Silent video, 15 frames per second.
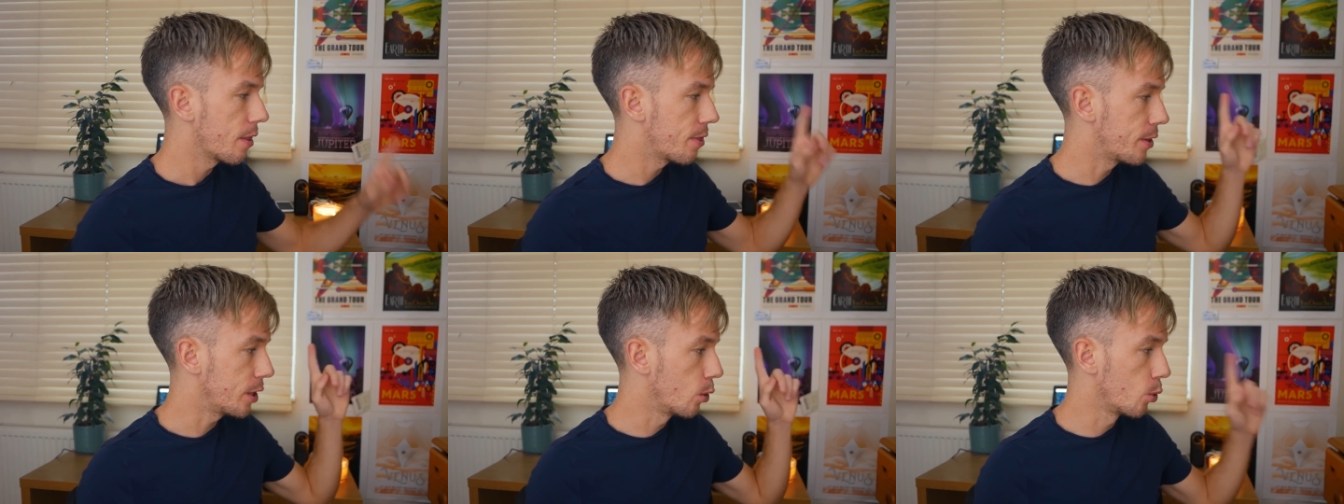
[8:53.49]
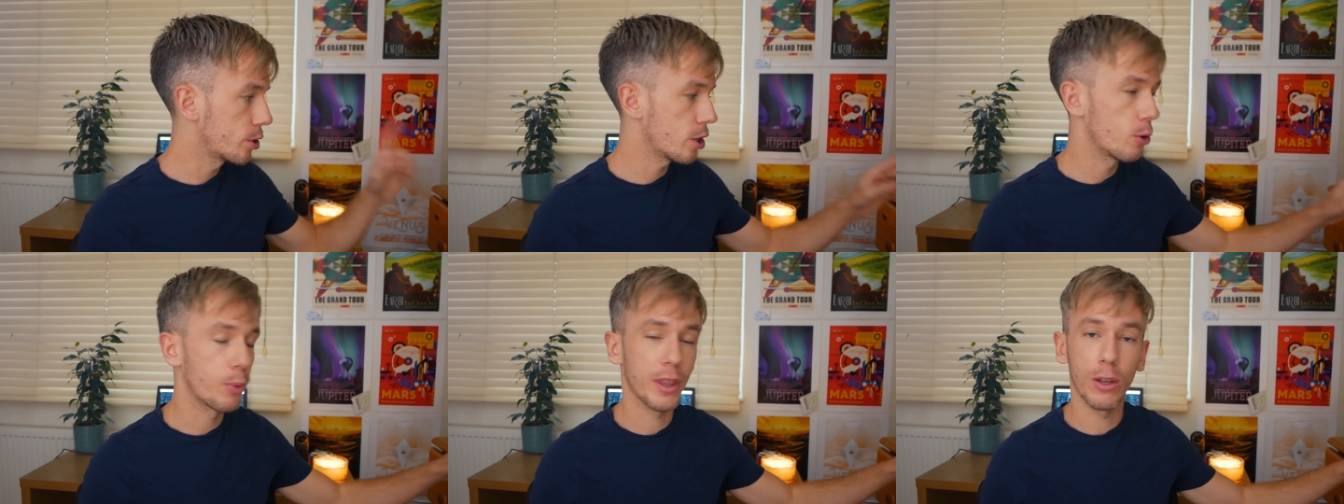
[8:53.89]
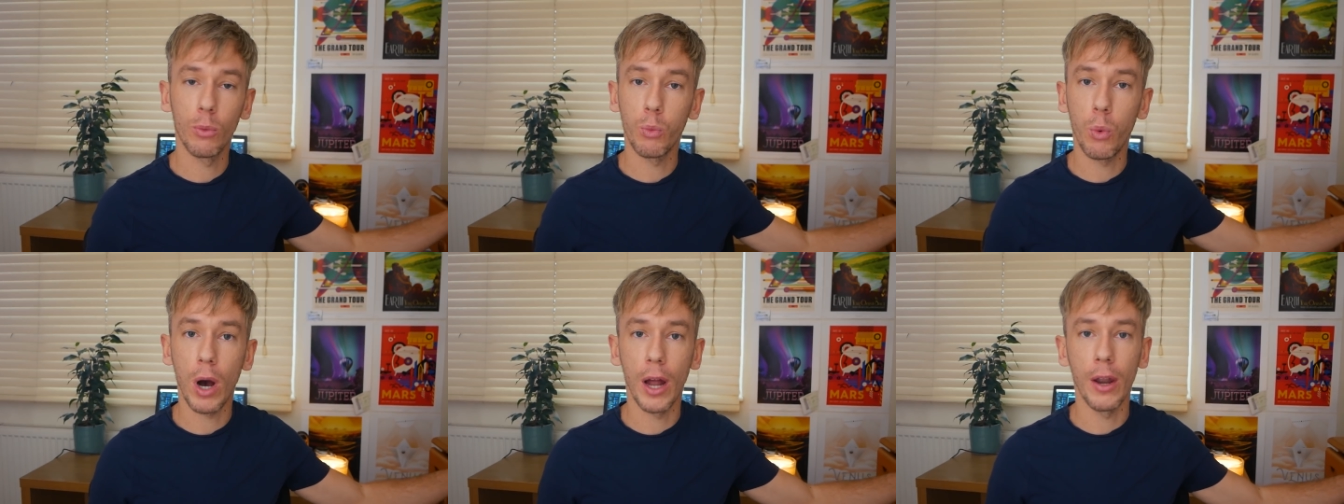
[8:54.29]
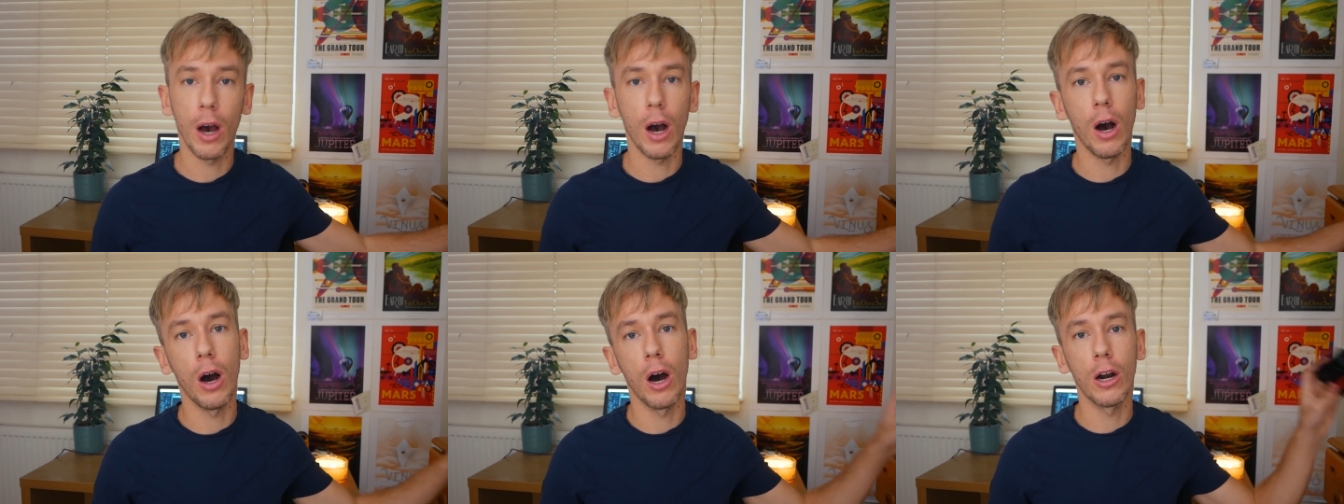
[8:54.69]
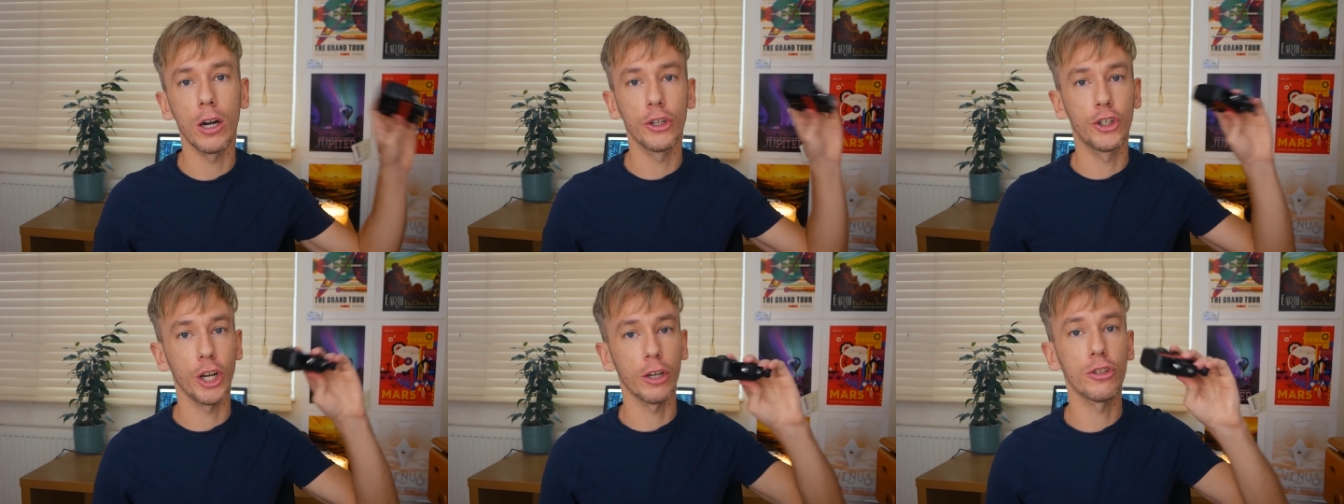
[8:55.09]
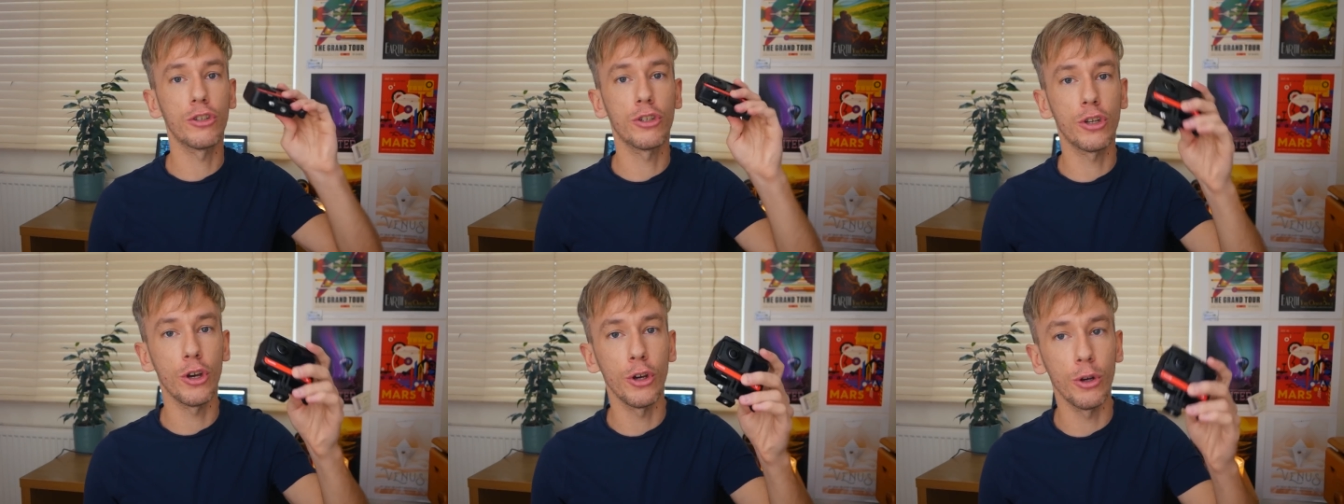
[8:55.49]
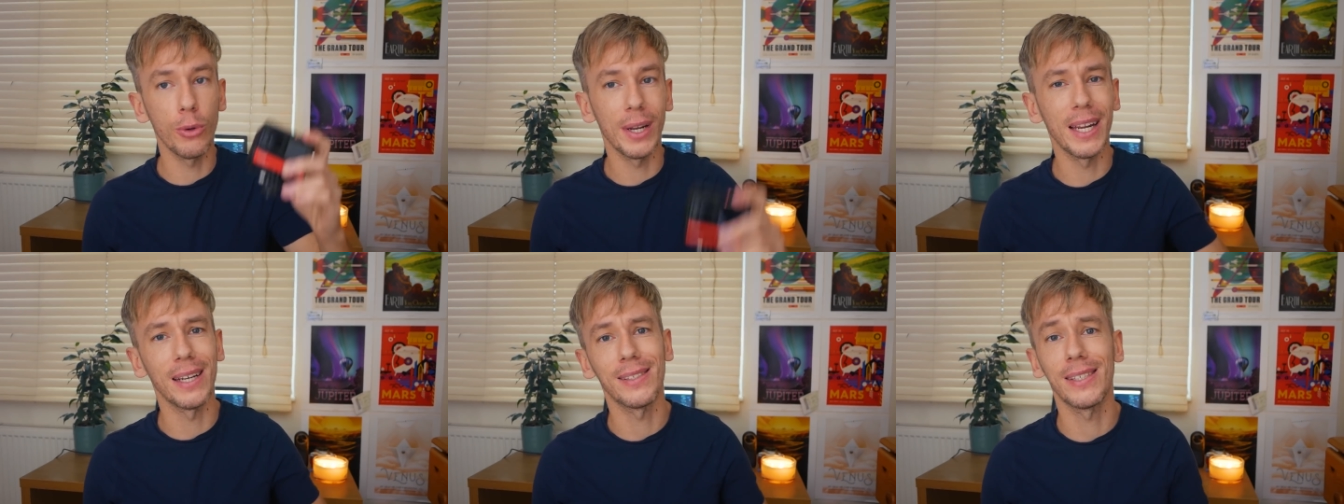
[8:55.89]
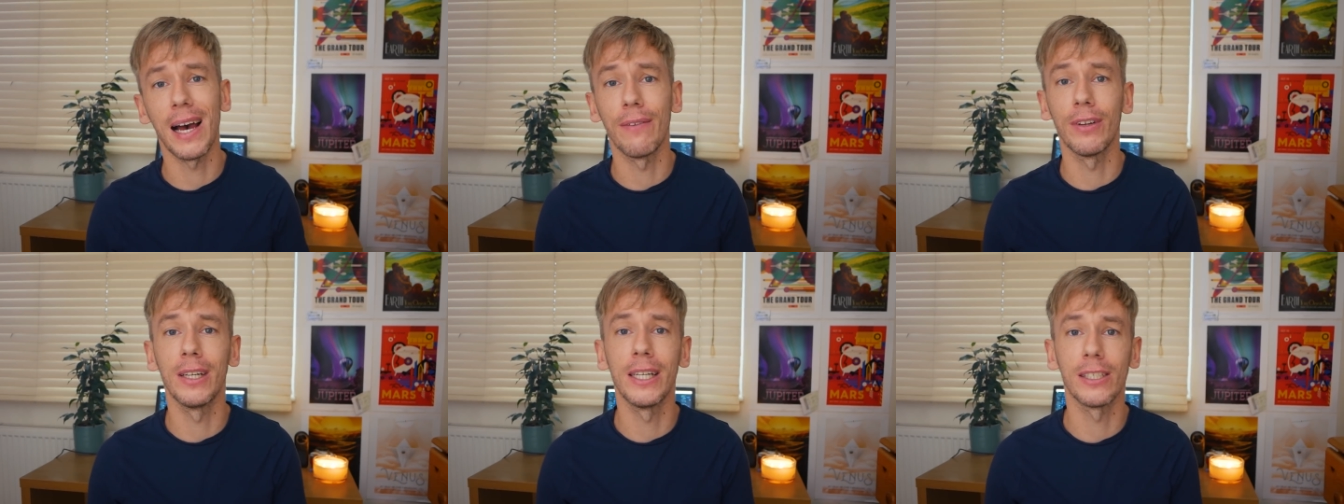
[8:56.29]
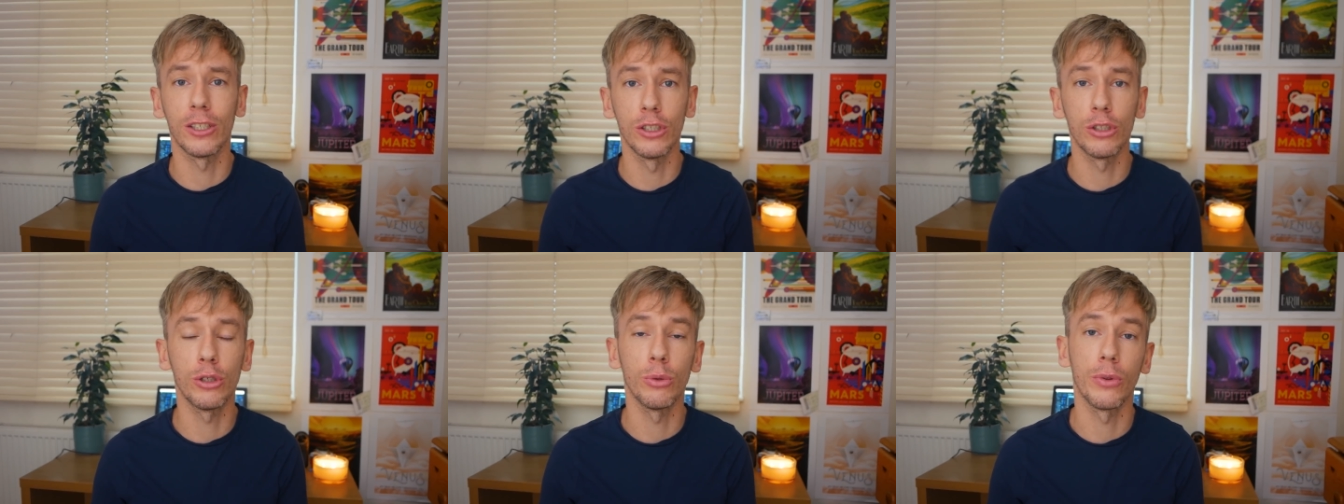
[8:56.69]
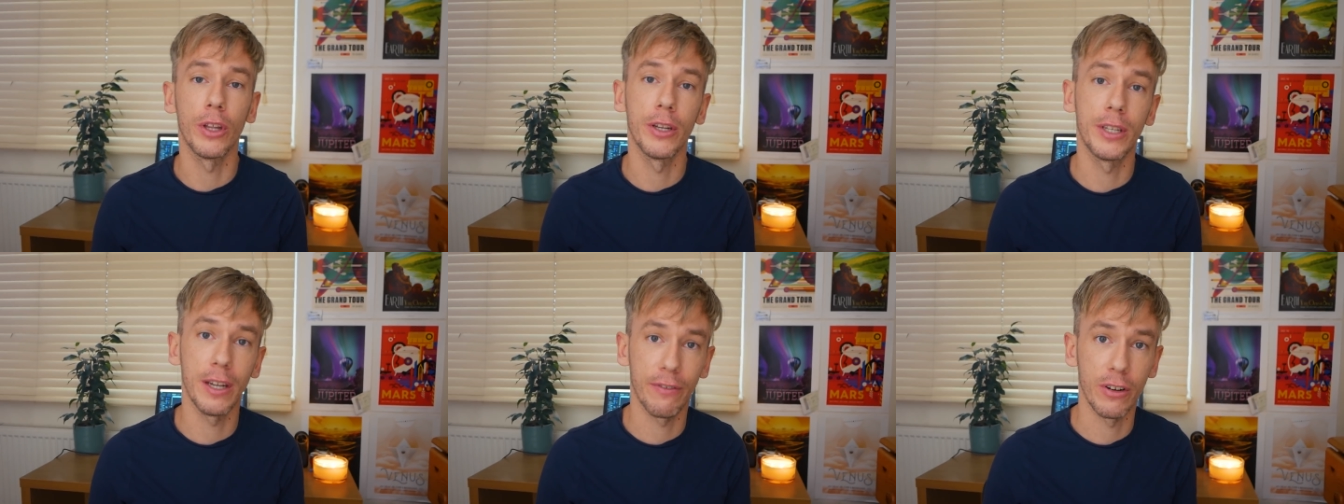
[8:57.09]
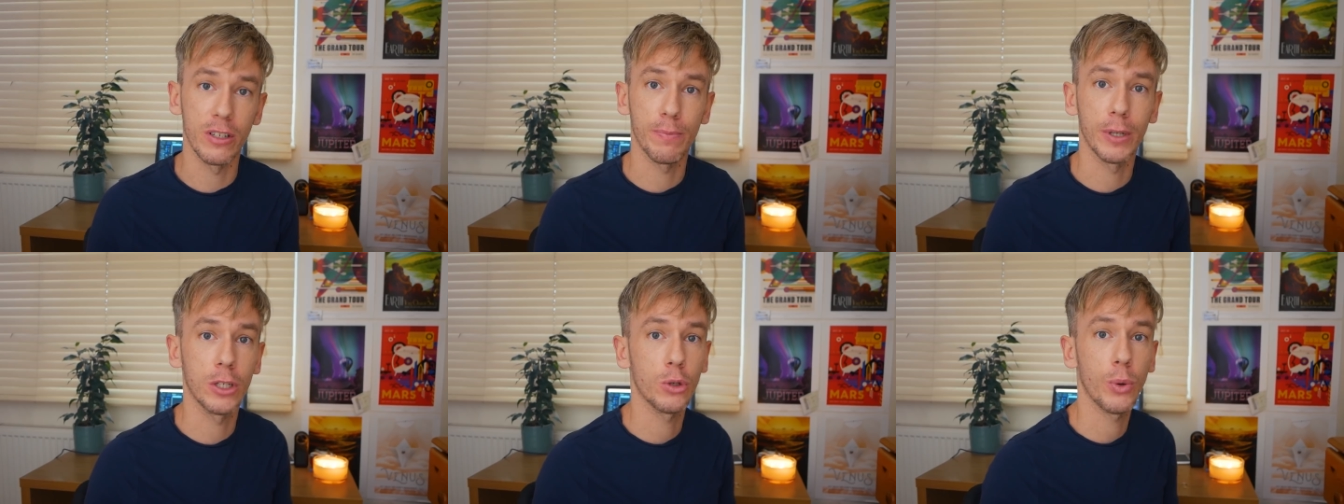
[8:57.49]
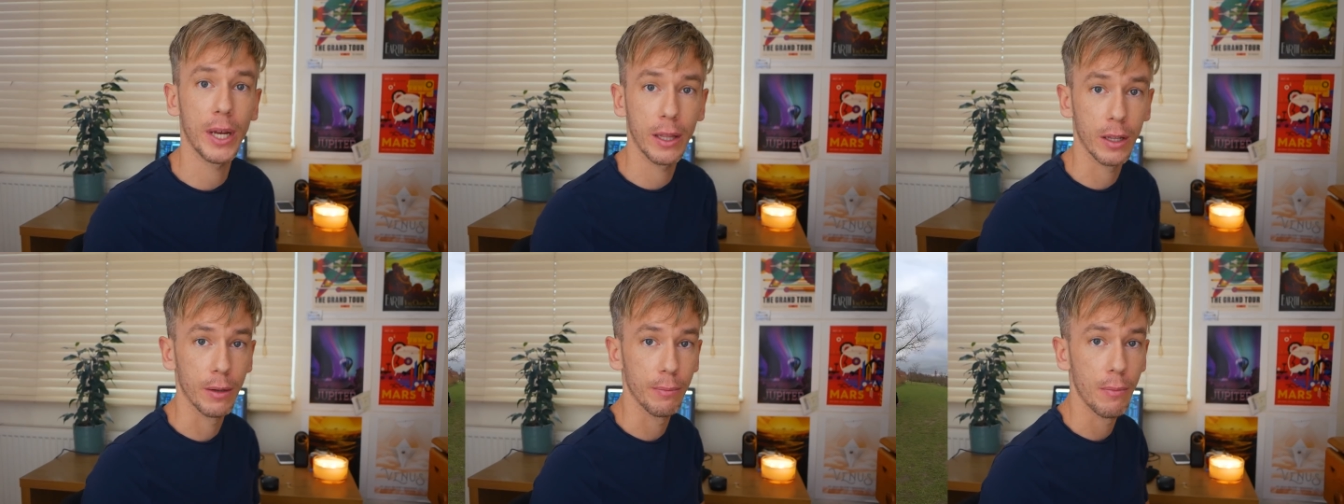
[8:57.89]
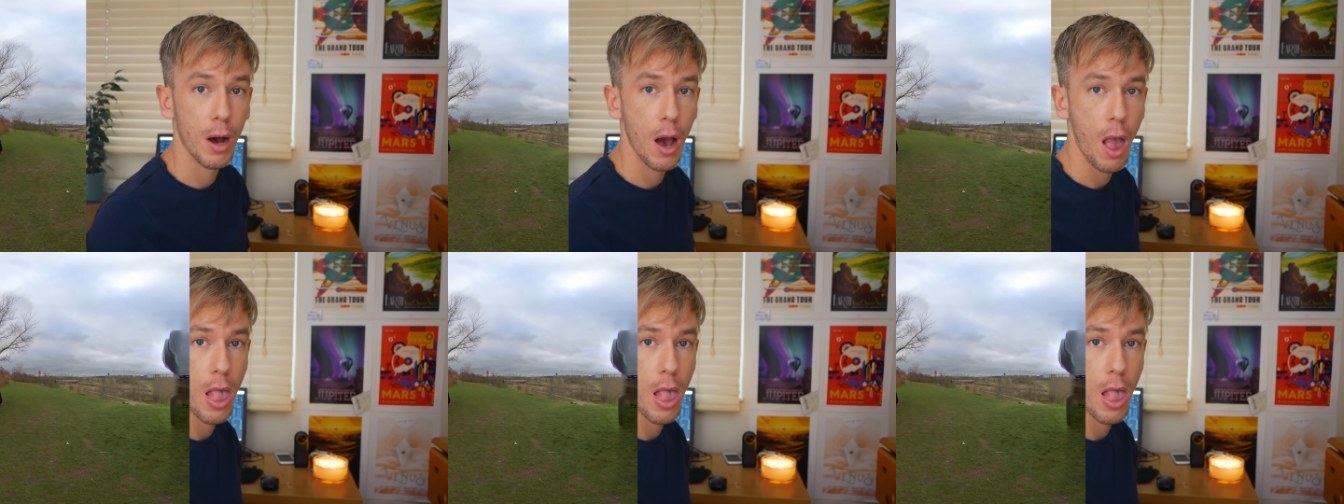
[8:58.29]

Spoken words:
The audio with the One R, just 2. Let's have a listen to the difference between them.